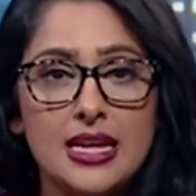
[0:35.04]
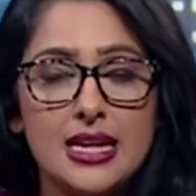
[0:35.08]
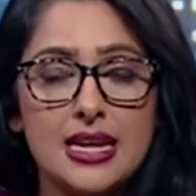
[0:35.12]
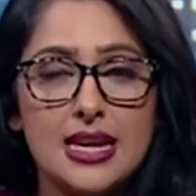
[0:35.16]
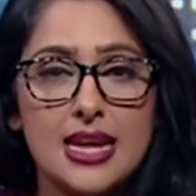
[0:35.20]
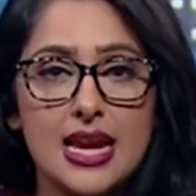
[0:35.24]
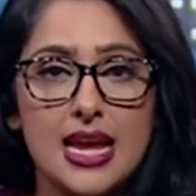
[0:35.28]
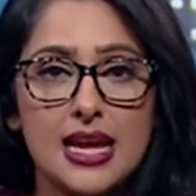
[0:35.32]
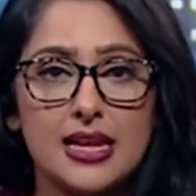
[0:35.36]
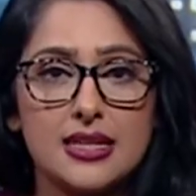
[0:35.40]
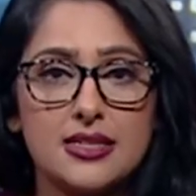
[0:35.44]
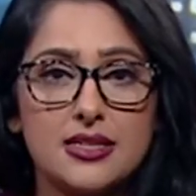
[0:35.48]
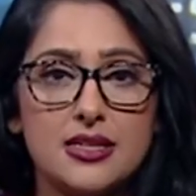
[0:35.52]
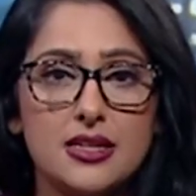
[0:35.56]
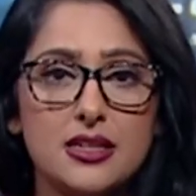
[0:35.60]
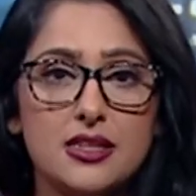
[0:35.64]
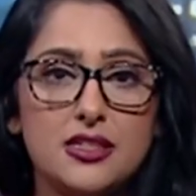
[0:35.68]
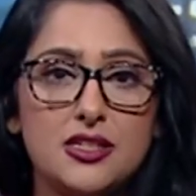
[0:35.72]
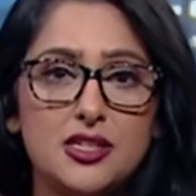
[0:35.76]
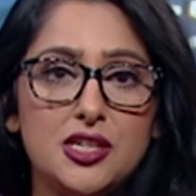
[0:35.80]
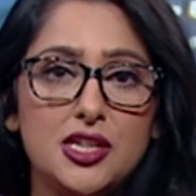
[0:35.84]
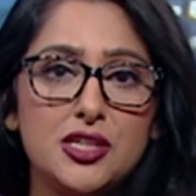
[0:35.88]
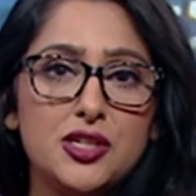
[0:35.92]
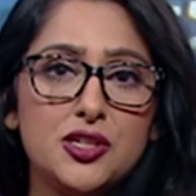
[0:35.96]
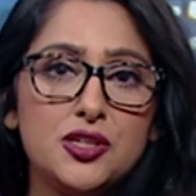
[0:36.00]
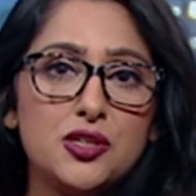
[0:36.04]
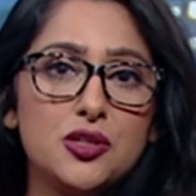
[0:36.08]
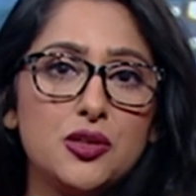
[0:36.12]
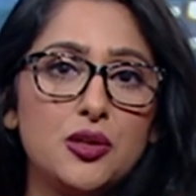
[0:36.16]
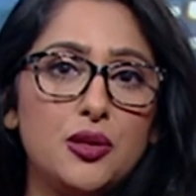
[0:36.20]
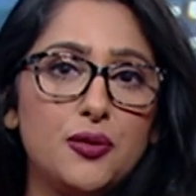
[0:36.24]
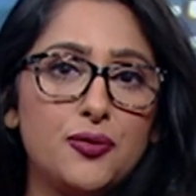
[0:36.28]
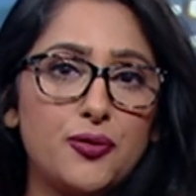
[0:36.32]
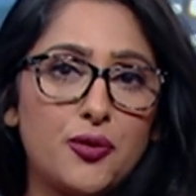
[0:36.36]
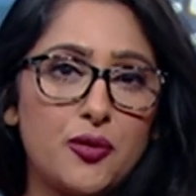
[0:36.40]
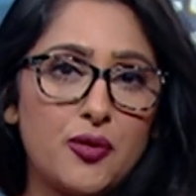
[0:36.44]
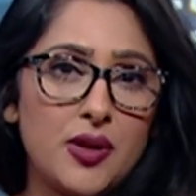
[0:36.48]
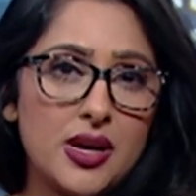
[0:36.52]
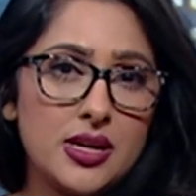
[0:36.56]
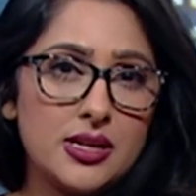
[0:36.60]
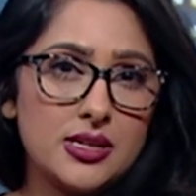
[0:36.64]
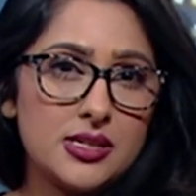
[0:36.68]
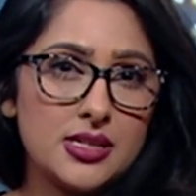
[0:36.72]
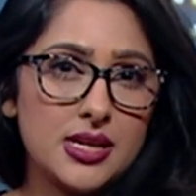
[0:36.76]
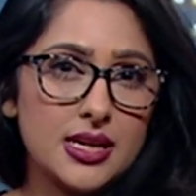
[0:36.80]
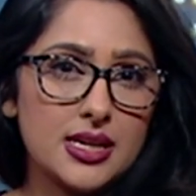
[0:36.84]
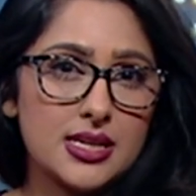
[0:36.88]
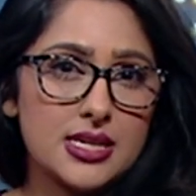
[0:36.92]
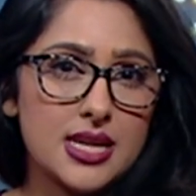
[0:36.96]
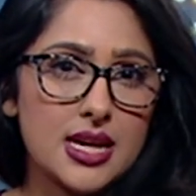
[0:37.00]
Next, digital
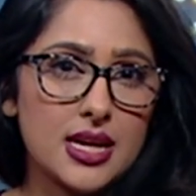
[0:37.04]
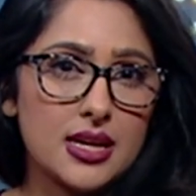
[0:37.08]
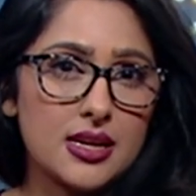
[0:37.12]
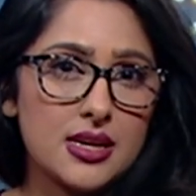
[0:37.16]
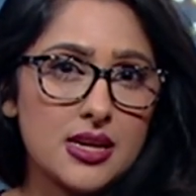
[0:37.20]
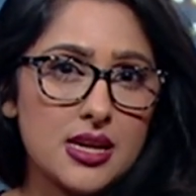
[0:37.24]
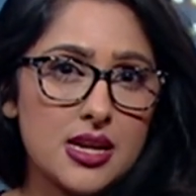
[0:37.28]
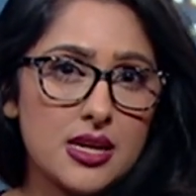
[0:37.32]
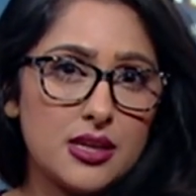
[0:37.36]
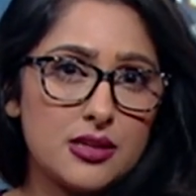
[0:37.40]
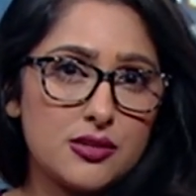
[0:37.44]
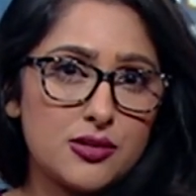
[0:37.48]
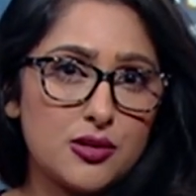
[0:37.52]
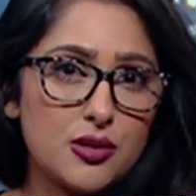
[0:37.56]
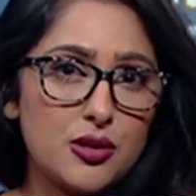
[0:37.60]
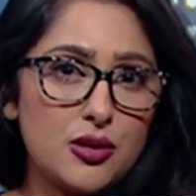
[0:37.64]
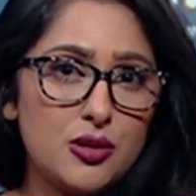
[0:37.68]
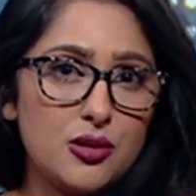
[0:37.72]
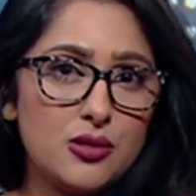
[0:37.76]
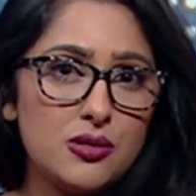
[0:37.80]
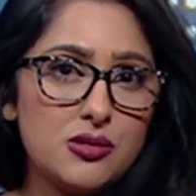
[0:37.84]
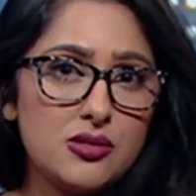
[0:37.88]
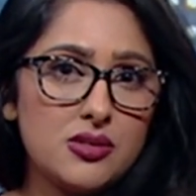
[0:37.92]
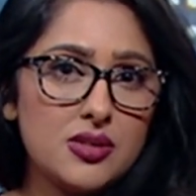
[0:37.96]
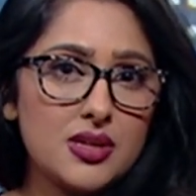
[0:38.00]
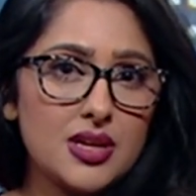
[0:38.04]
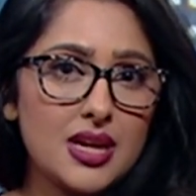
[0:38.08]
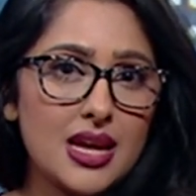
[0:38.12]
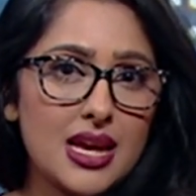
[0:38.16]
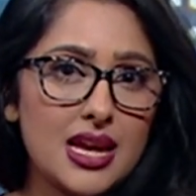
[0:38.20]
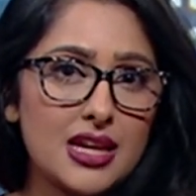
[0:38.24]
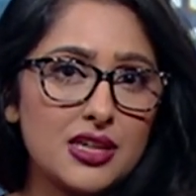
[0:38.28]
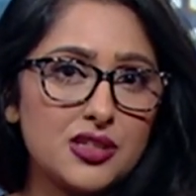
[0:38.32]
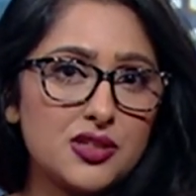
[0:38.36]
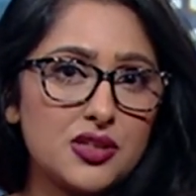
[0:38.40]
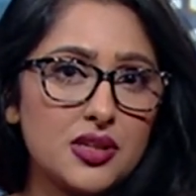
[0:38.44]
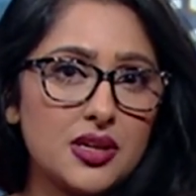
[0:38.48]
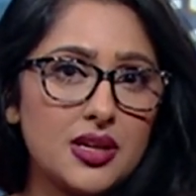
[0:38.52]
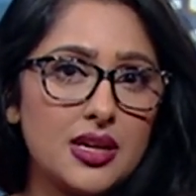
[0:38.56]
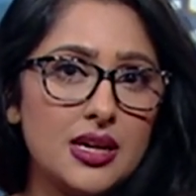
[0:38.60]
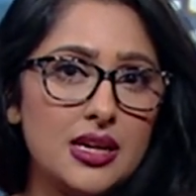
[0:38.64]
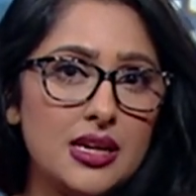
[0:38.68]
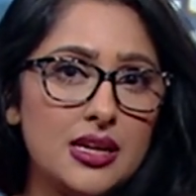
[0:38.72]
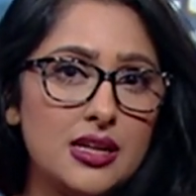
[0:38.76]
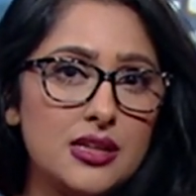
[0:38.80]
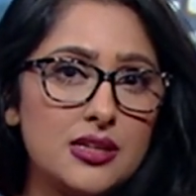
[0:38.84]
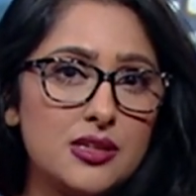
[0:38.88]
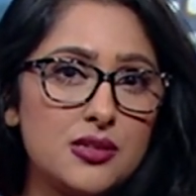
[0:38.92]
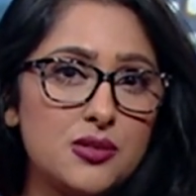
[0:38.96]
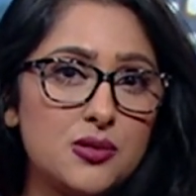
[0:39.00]
forensic techniques used to catch the
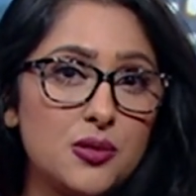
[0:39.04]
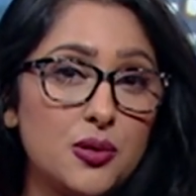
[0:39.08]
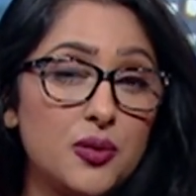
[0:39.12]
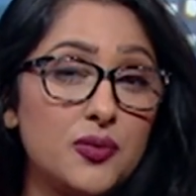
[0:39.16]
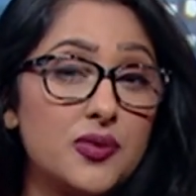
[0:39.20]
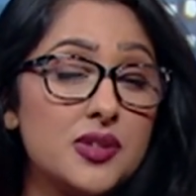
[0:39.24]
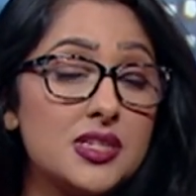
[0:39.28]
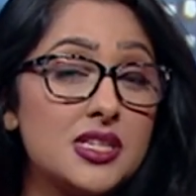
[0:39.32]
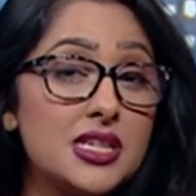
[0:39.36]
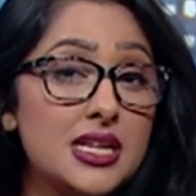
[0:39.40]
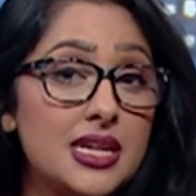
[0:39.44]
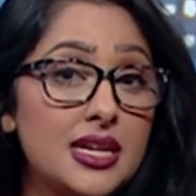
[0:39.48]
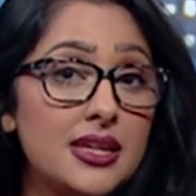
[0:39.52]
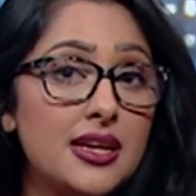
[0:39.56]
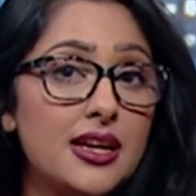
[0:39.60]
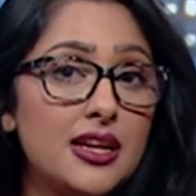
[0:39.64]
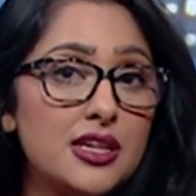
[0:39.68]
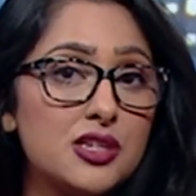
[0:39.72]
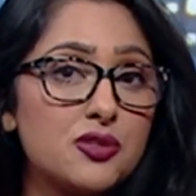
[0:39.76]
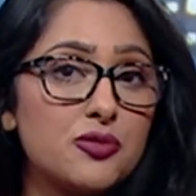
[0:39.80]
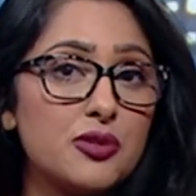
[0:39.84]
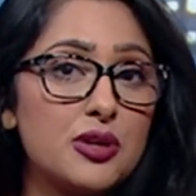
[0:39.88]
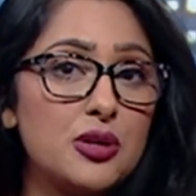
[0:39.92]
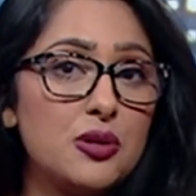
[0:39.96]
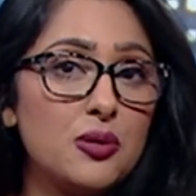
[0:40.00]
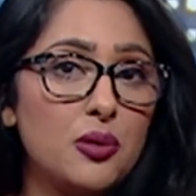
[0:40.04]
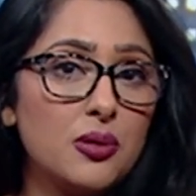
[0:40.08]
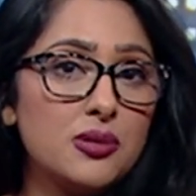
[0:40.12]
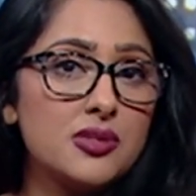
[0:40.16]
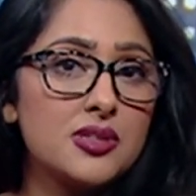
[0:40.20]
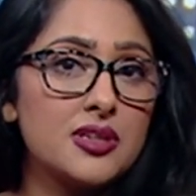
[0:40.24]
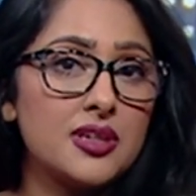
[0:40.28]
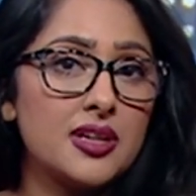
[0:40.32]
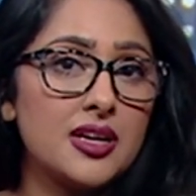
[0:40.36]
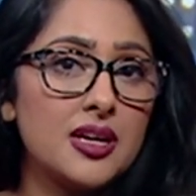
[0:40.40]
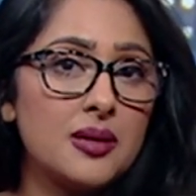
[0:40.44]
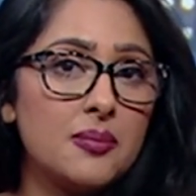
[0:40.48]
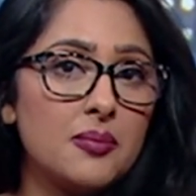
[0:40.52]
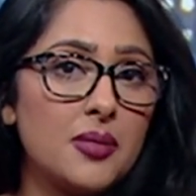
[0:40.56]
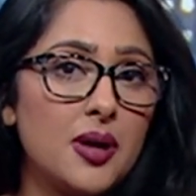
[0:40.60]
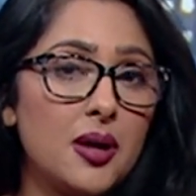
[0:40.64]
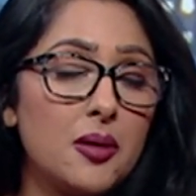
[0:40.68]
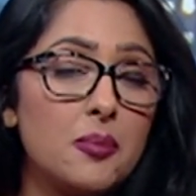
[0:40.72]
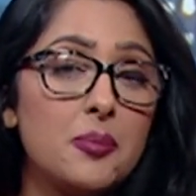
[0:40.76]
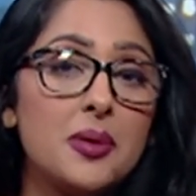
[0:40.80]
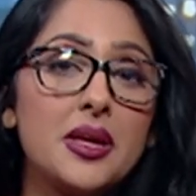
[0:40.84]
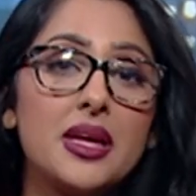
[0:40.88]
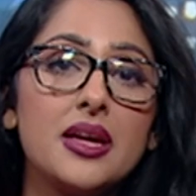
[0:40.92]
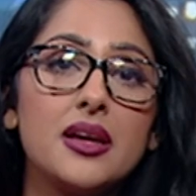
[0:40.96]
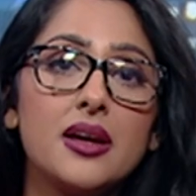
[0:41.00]
killers of a teenager in Nottingham
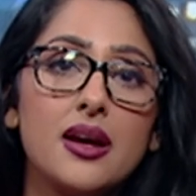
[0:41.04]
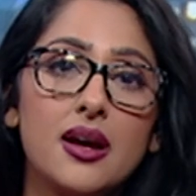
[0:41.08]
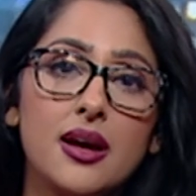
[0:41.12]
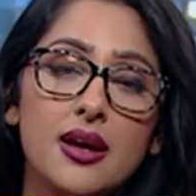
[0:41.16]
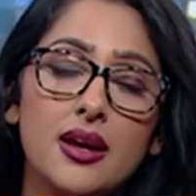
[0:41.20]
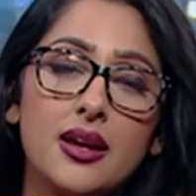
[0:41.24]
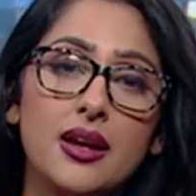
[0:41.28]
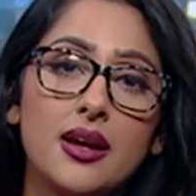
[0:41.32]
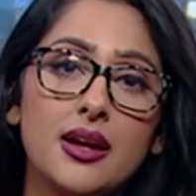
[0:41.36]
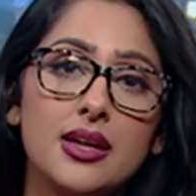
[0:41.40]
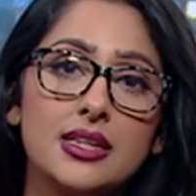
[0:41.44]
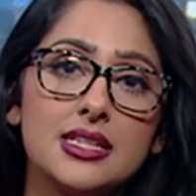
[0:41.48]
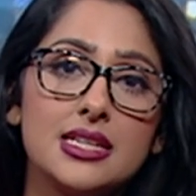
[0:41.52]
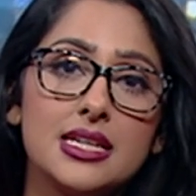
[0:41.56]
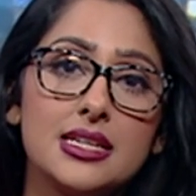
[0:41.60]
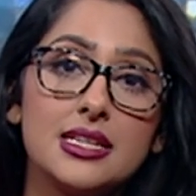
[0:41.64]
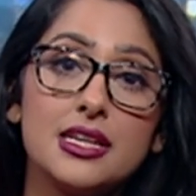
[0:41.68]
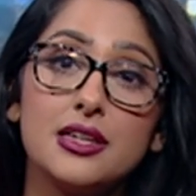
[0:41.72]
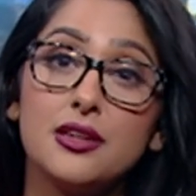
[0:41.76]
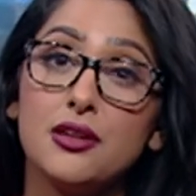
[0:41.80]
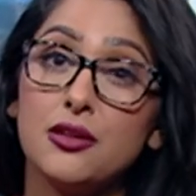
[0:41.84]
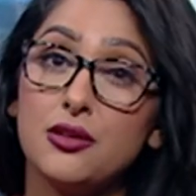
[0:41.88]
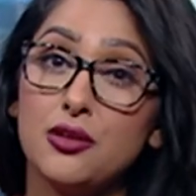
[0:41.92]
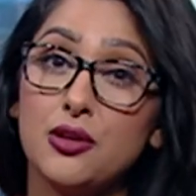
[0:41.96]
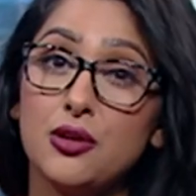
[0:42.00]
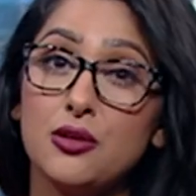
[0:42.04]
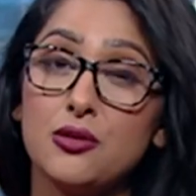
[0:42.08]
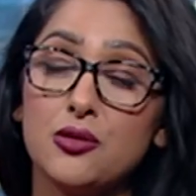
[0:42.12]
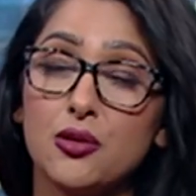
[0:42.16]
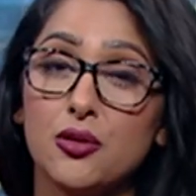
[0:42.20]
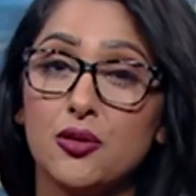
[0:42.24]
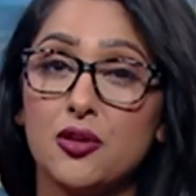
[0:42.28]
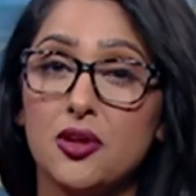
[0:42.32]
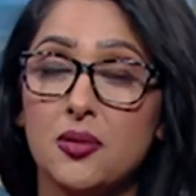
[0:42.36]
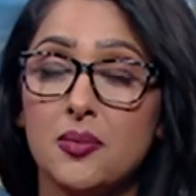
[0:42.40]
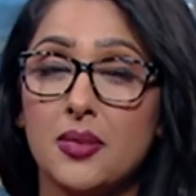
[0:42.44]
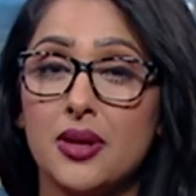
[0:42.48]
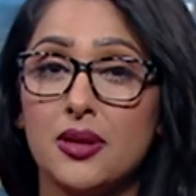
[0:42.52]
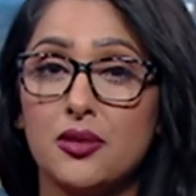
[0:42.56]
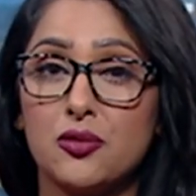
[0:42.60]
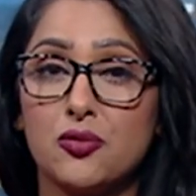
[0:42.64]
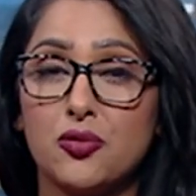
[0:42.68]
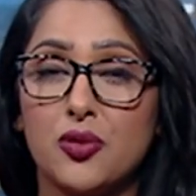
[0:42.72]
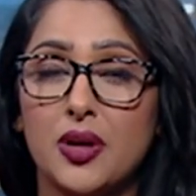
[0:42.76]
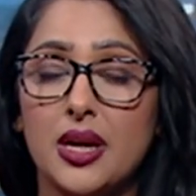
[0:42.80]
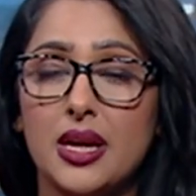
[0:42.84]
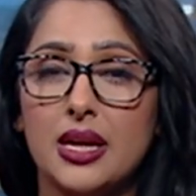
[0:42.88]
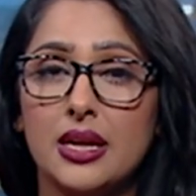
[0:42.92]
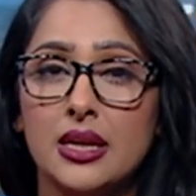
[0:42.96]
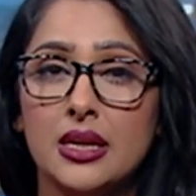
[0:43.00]
are being highlighted in a new
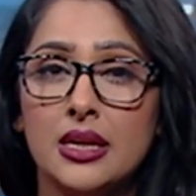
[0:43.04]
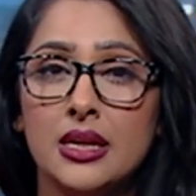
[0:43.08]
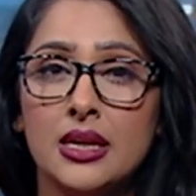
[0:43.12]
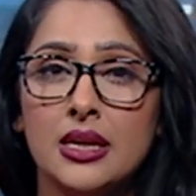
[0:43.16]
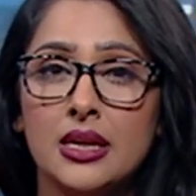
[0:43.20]
documentary.